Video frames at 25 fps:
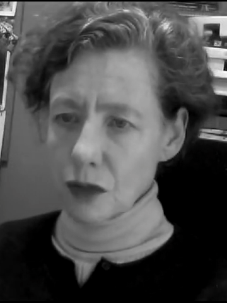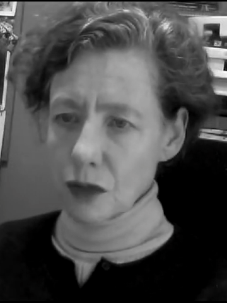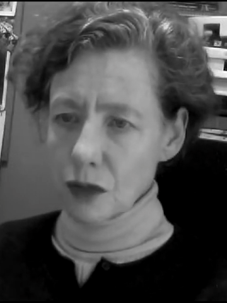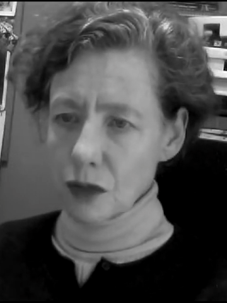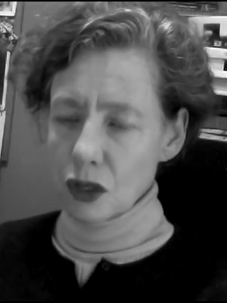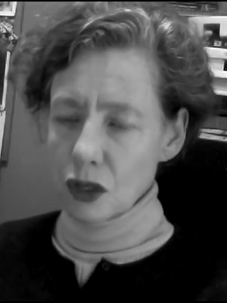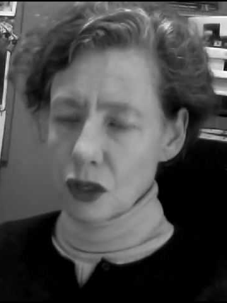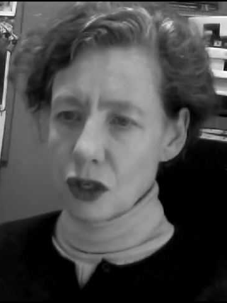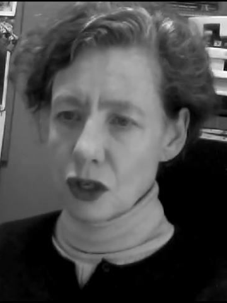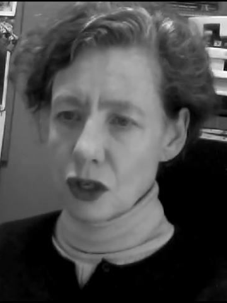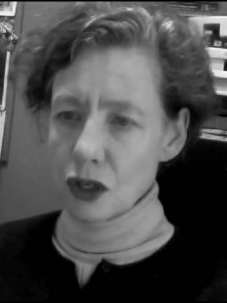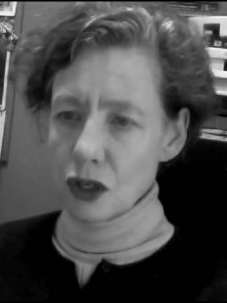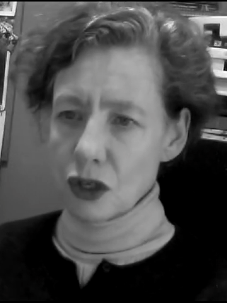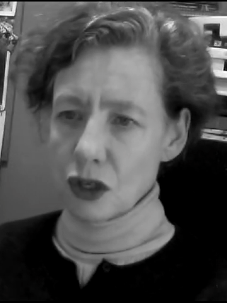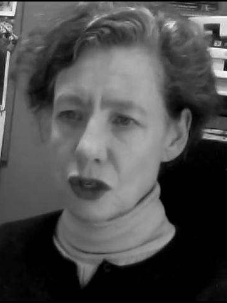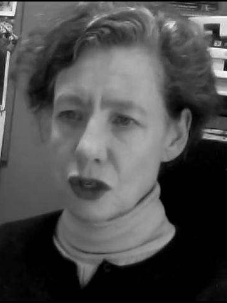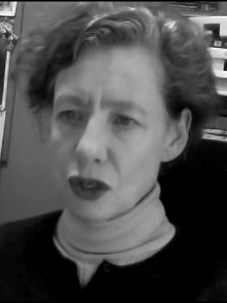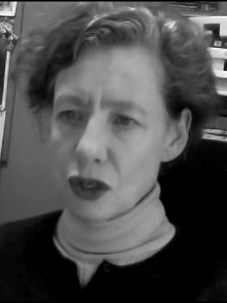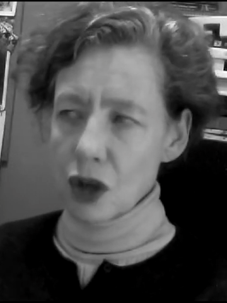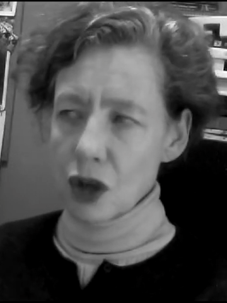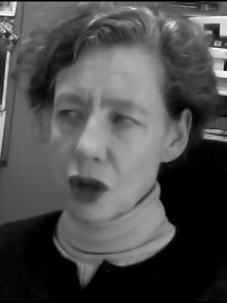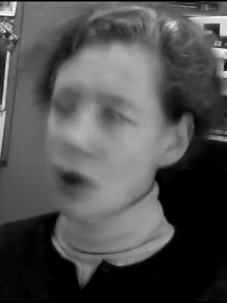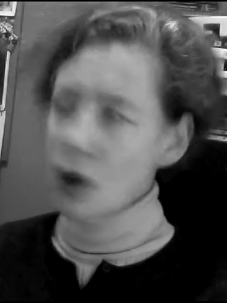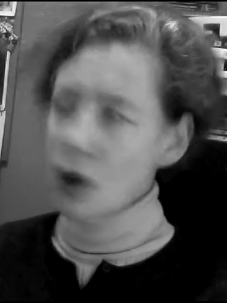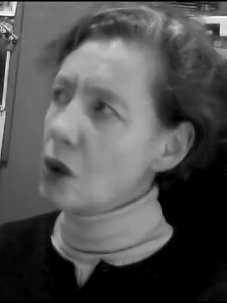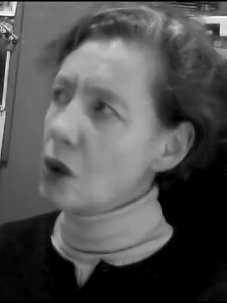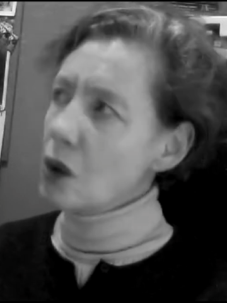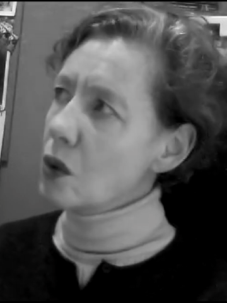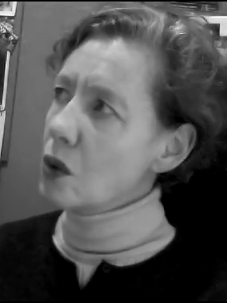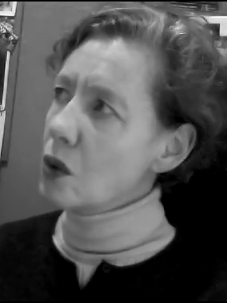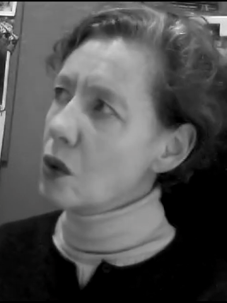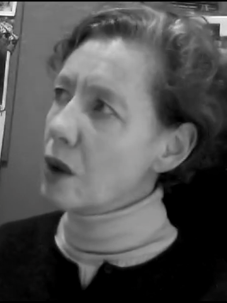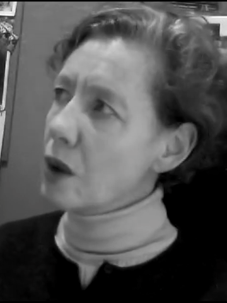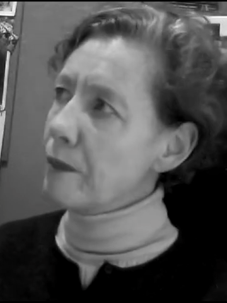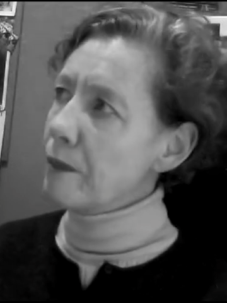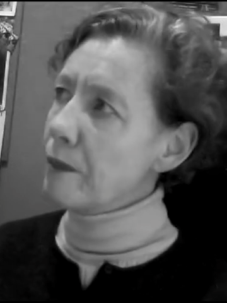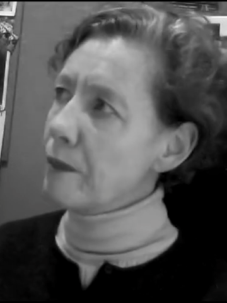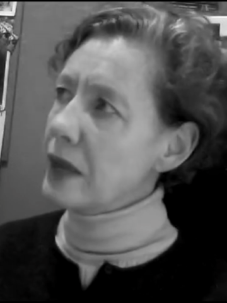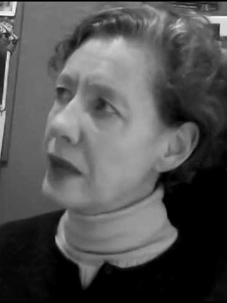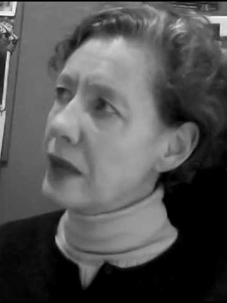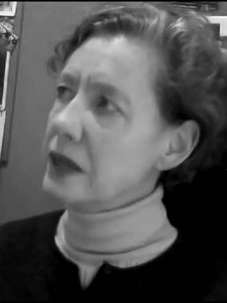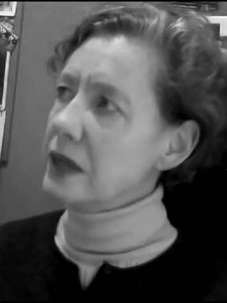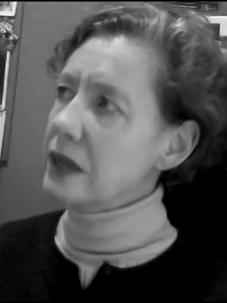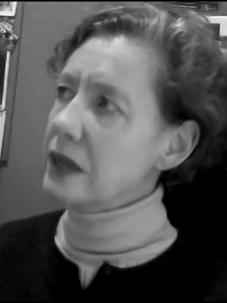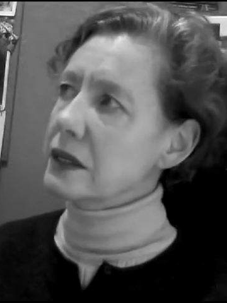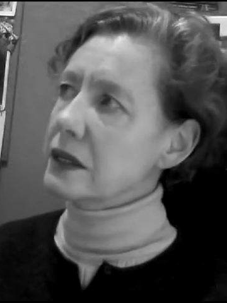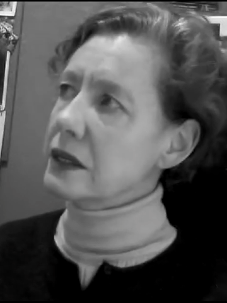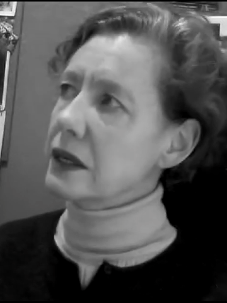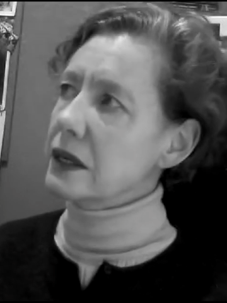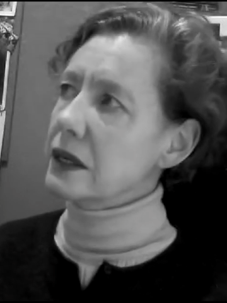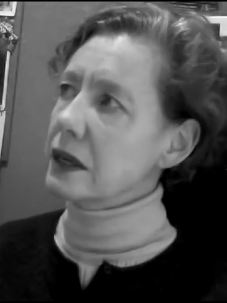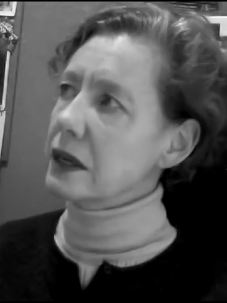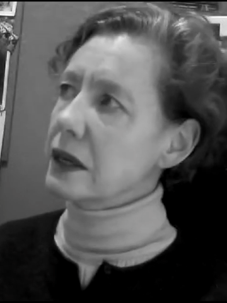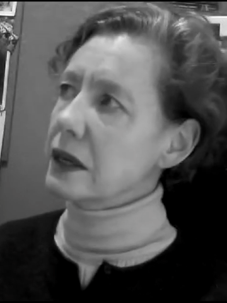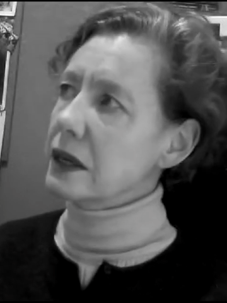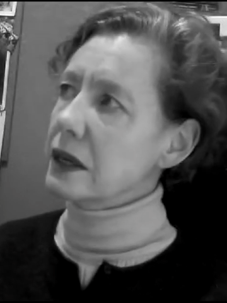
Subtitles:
she's so amazing.